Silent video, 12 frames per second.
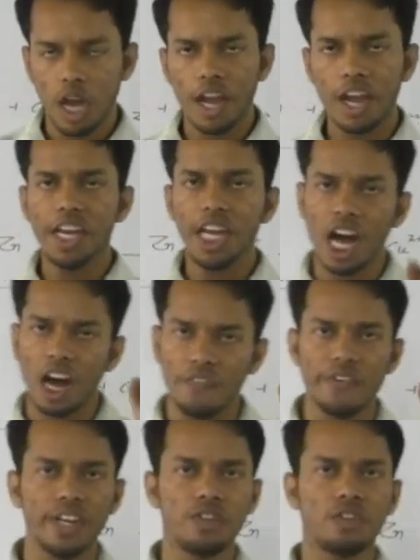Any half
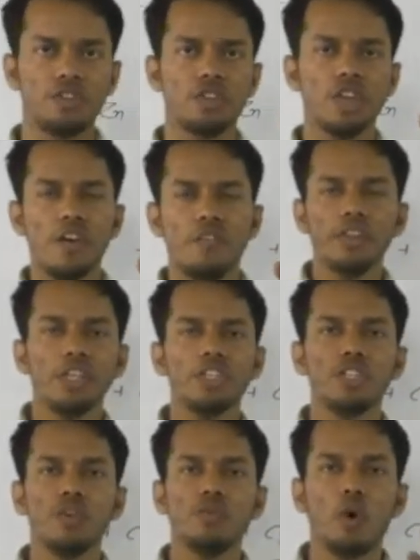reactions when there is
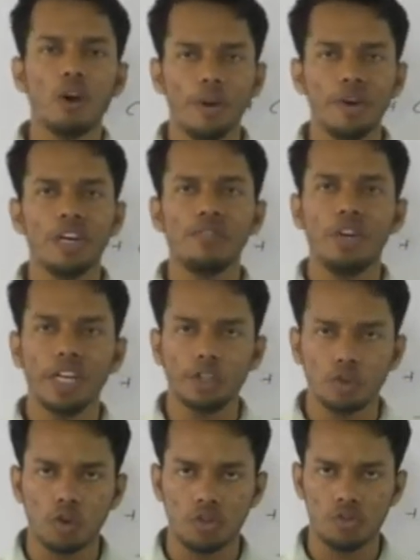involvement of
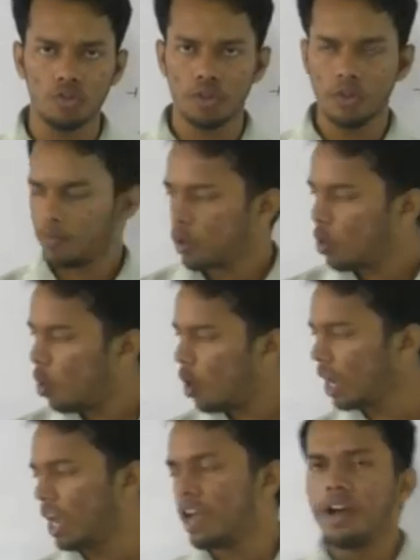electrons.
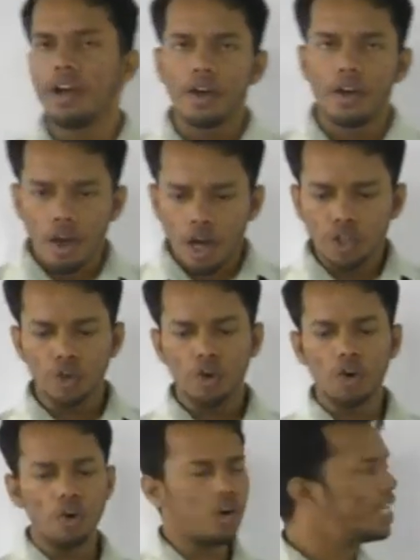Okay, so
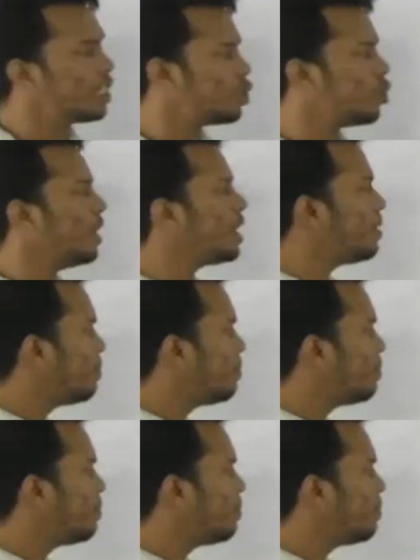let's do it.